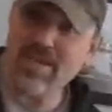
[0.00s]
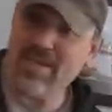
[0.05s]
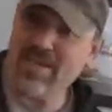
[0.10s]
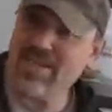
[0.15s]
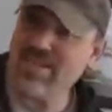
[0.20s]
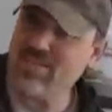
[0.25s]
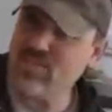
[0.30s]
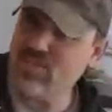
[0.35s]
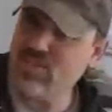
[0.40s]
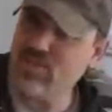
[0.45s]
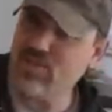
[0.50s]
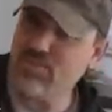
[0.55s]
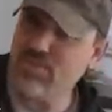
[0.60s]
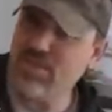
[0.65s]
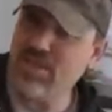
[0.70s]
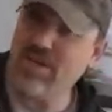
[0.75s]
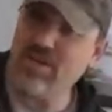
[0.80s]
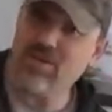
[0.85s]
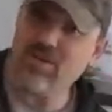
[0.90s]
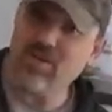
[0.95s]
that gets a little
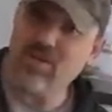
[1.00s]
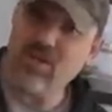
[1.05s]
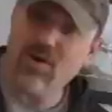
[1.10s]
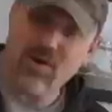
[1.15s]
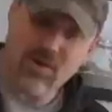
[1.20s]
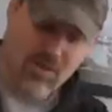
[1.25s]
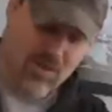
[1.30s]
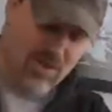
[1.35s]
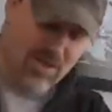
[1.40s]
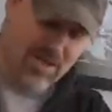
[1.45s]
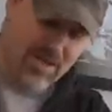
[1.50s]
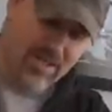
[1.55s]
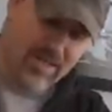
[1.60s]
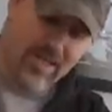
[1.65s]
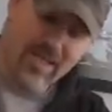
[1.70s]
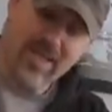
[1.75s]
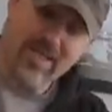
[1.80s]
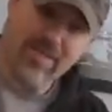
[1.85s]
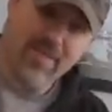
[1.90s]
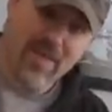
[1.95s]
bit of alcohol on,
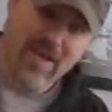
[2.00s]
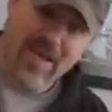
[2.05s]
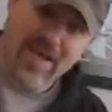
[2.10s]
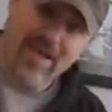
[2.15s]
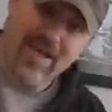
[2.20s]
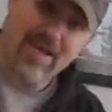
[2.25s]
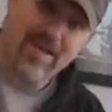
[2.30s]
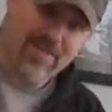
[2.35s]
light that,